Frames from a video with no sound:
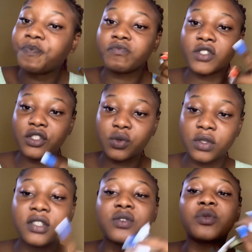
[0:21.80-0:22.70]
this
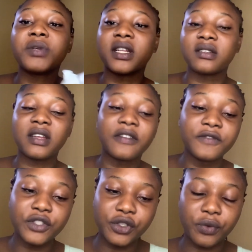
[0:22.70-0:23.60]
one this one will be another
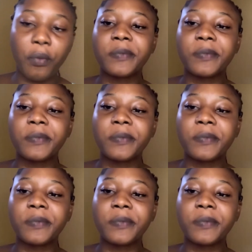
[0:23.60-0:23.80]
video